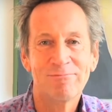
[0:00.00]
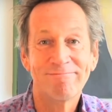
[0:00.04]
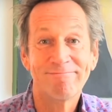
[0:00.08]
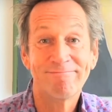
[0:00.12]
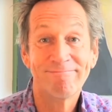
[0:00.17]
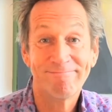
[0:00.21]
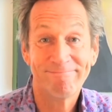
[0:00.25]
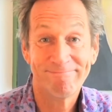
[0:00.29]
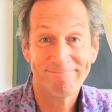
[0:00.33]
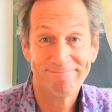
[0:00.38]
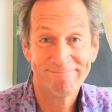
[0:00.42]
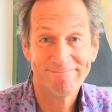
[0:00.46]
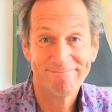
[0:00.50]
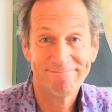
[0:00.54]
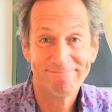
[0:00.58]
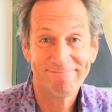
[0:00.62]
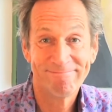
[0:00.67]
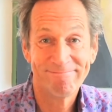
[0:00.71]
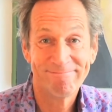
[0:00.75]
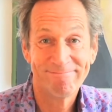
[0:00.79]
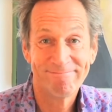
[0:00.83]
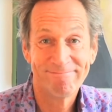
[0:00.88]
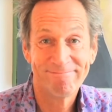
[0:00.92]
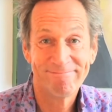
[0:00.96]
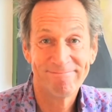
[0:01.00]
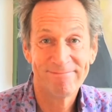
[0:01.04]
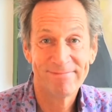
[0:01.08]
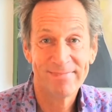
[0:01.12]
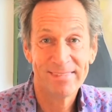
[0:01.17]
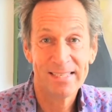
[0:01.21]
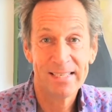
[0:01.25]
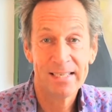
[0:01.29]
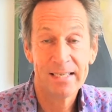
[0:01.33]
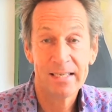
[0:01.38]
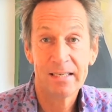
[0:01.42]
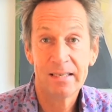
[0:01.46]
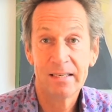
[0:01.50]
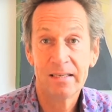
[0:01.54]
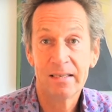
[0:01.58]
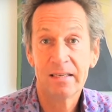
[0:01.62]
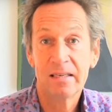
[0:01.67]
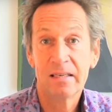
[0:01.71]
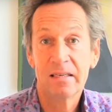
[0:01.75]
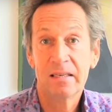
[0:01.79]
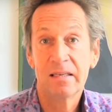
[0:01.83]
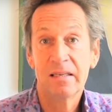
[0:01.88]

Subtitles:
(no one is talking)